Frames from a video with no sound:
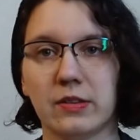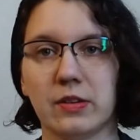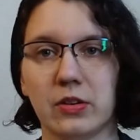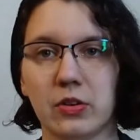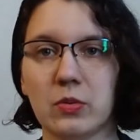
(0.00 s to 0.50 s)

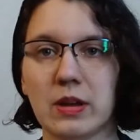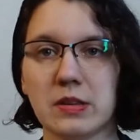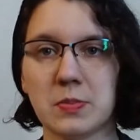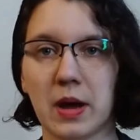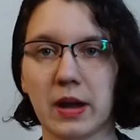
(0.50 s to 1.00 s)
Zero
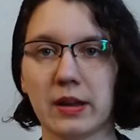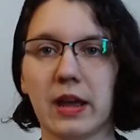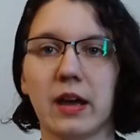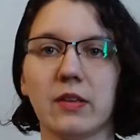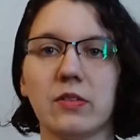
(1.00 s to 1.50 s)
Waste
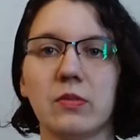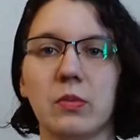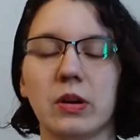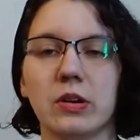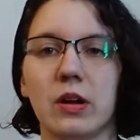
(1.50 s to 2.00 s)
podcast,
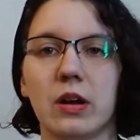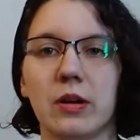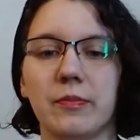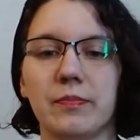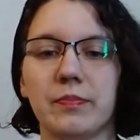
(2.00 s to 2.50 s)
where
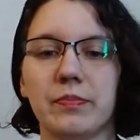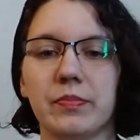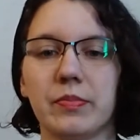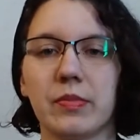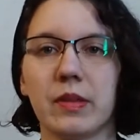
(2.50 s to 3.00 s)

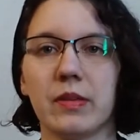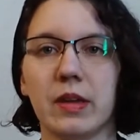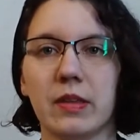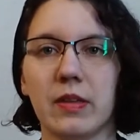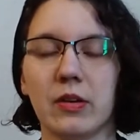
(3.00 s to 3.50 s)

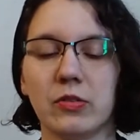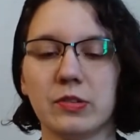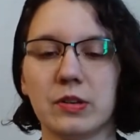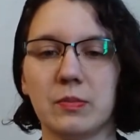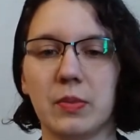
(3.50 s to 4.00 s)
it's
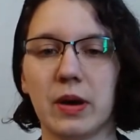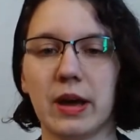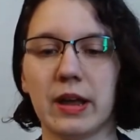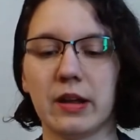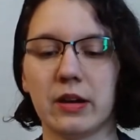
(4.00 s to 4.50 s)
hosted
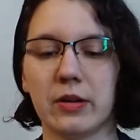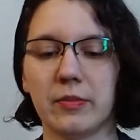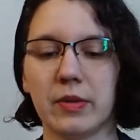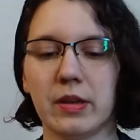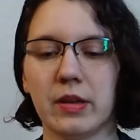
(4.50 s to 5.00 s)
by
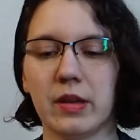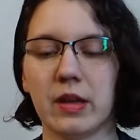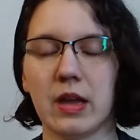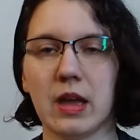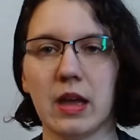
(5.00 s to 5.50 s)

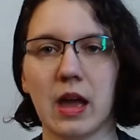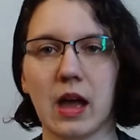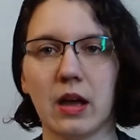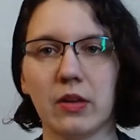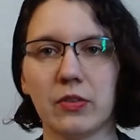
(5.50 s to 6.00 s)

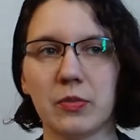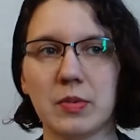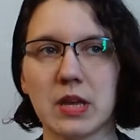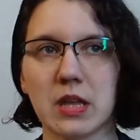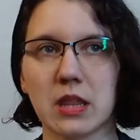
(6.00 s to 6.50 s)

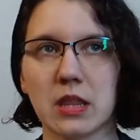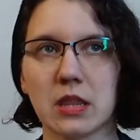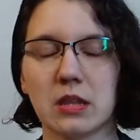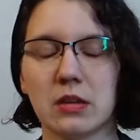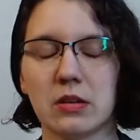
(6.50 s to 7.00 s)
Elspeth.
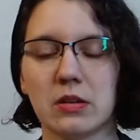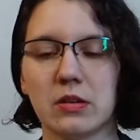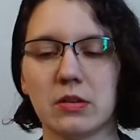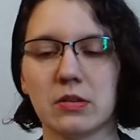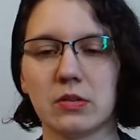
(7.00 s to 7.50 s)

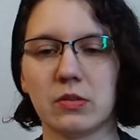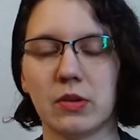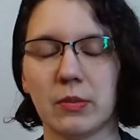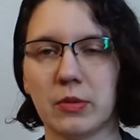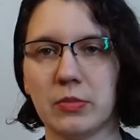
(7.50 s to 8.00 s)

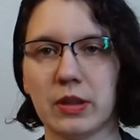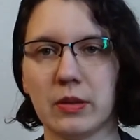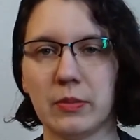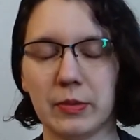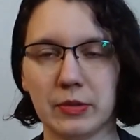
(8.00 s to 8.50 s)
I'm
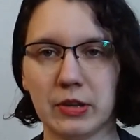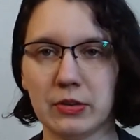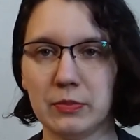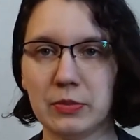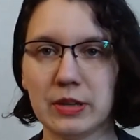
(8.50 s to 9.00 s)

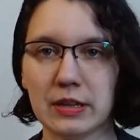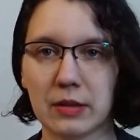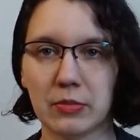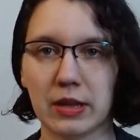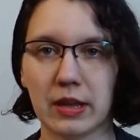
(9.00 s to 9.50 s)
completely
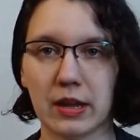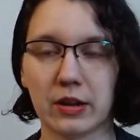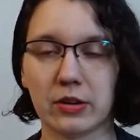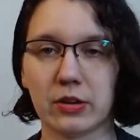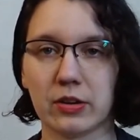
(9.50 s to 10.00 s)
blanking
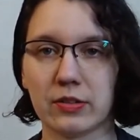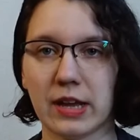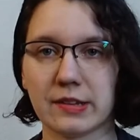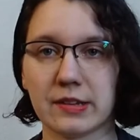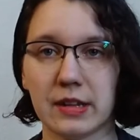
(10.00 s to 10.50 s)
on her
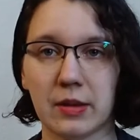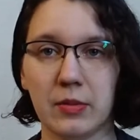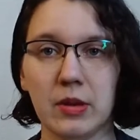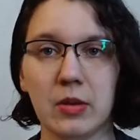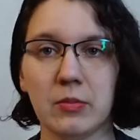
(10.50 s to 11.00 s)
last name,
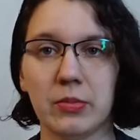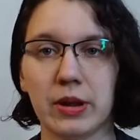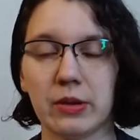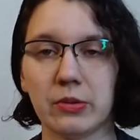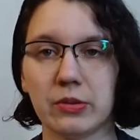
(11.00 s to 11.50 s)
but
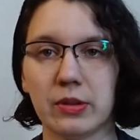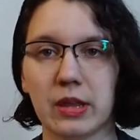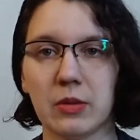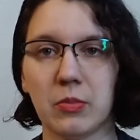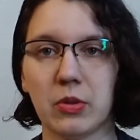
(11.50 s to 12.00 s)
I will
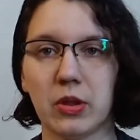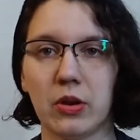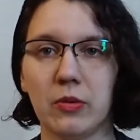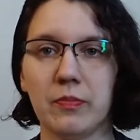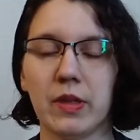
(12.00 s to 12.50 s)
link it
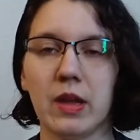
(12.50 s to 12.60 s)
below.